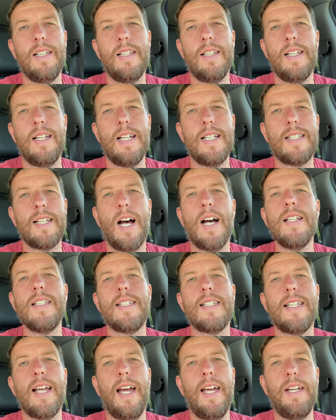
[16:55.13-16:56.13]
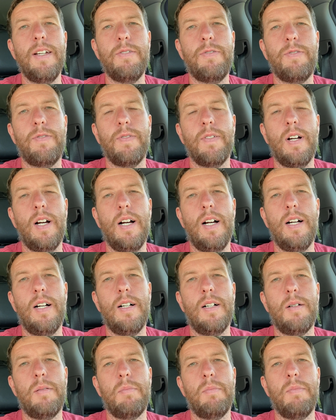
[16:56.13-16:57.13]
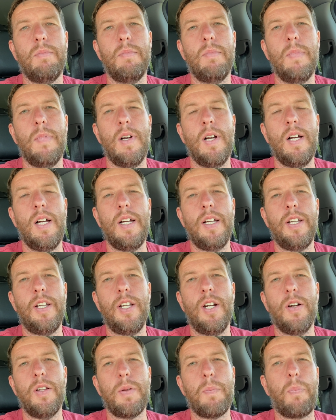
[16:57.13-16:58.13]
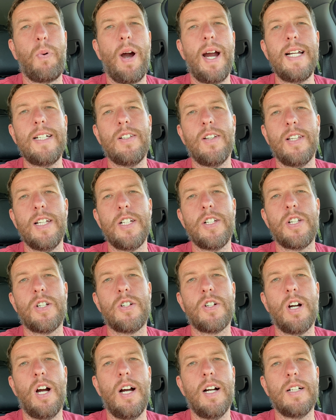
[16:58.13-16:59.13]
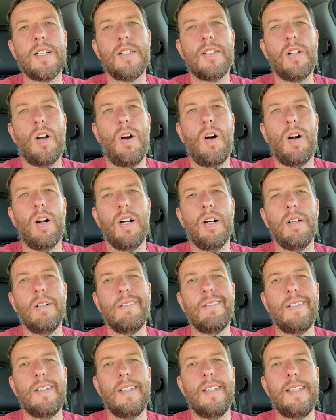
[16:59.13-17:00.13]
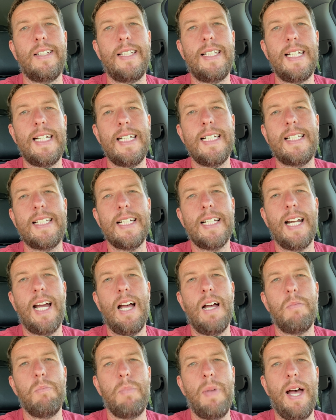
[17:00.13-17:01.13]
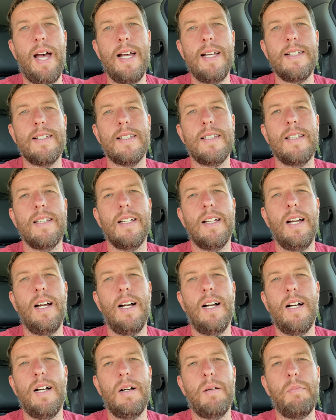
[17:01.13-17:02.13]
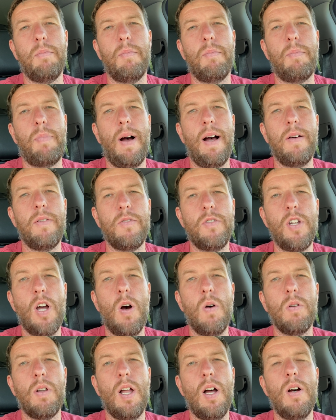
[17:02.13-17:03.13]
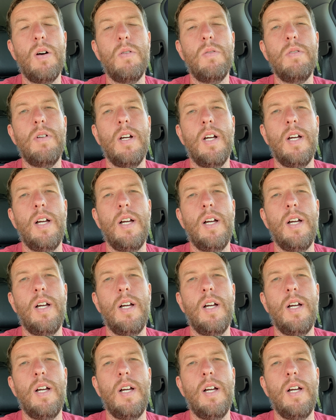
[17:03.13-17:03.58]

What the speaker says: It's unsafe. The brakes on these trucks are decent at best, but no load.